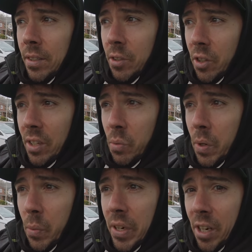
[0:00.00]
So that's
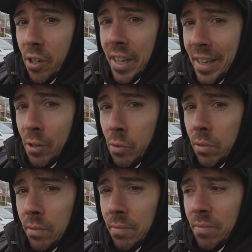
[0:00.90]
where we are now.
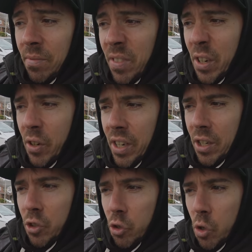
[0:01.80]
They're in
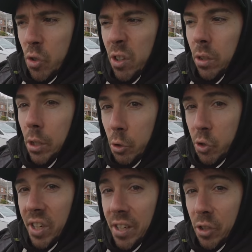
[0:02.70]
control. They're
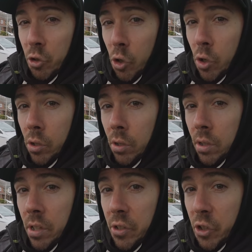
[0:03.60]
losing control
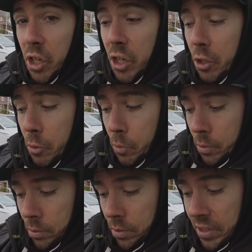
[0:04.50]
because Q
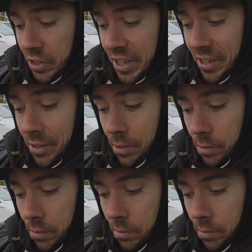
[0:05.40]
is here